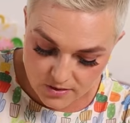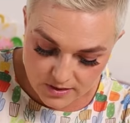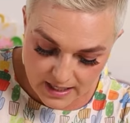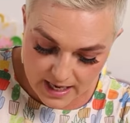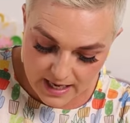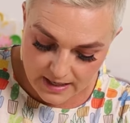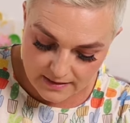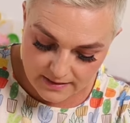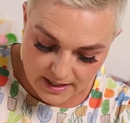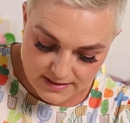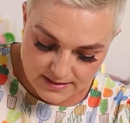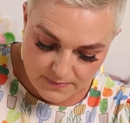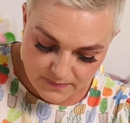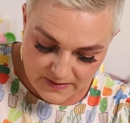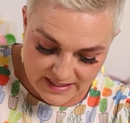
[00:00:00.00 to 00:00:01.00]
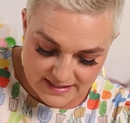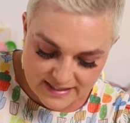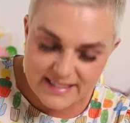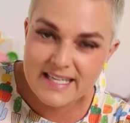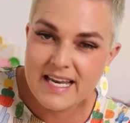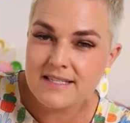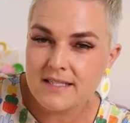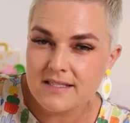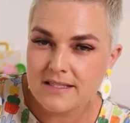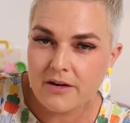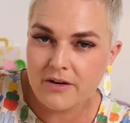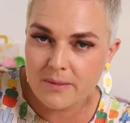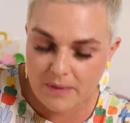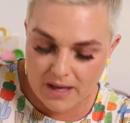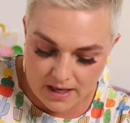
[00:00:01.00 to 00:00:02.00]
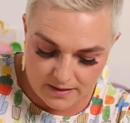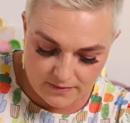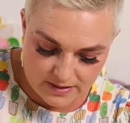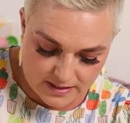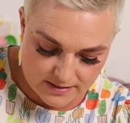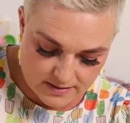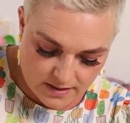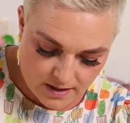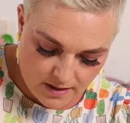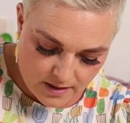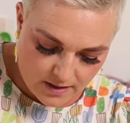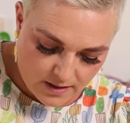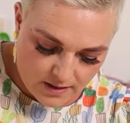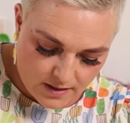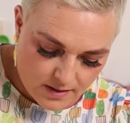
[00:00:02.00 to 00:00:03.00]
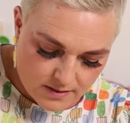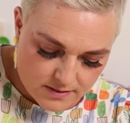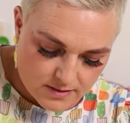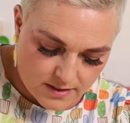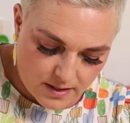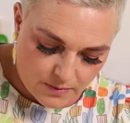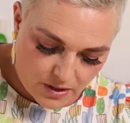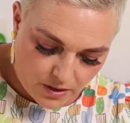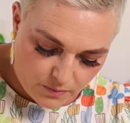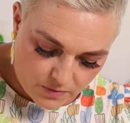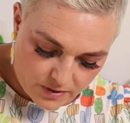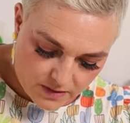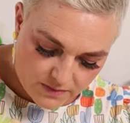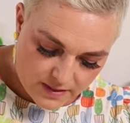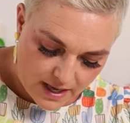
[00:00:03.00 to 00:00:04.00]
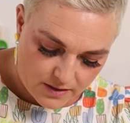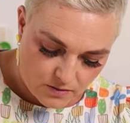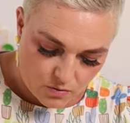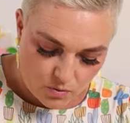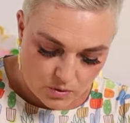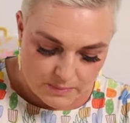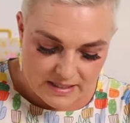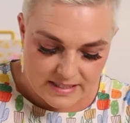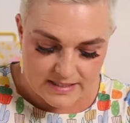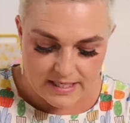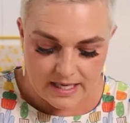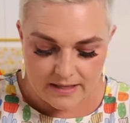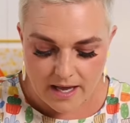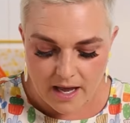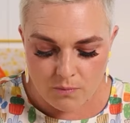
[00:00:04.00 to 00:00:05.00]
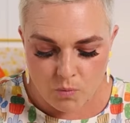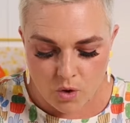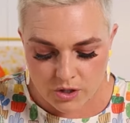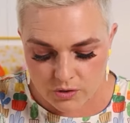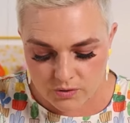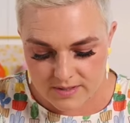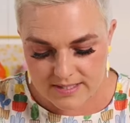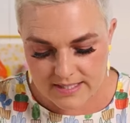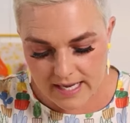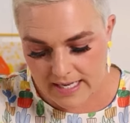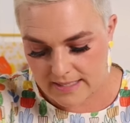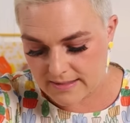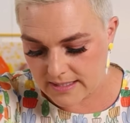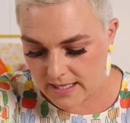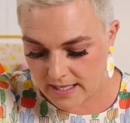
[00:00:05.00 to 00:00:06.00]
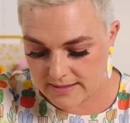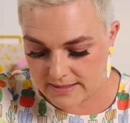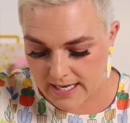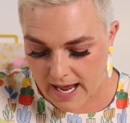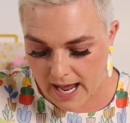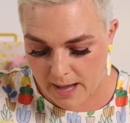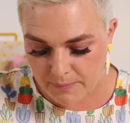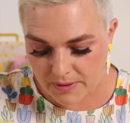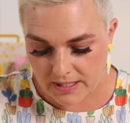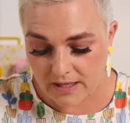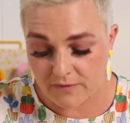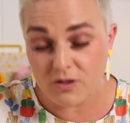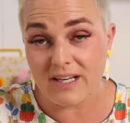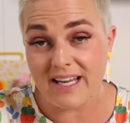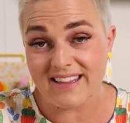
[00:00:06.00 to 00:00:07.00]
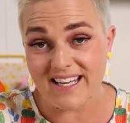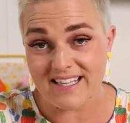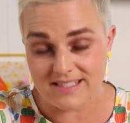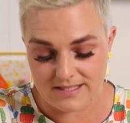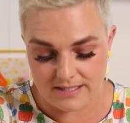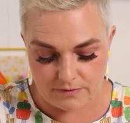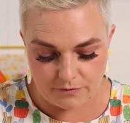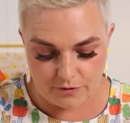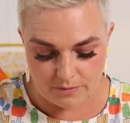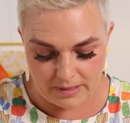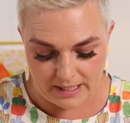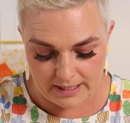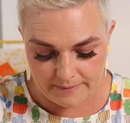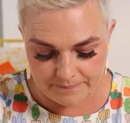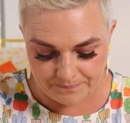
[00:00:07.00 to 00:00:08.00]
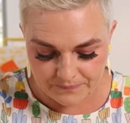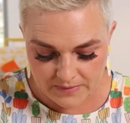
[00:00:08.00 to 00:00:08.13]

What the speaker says: okay. That's a necessary part of this. So there we go. We'll give that all a mix together. And what you'll see starts to happen, if you let that sit for a minute,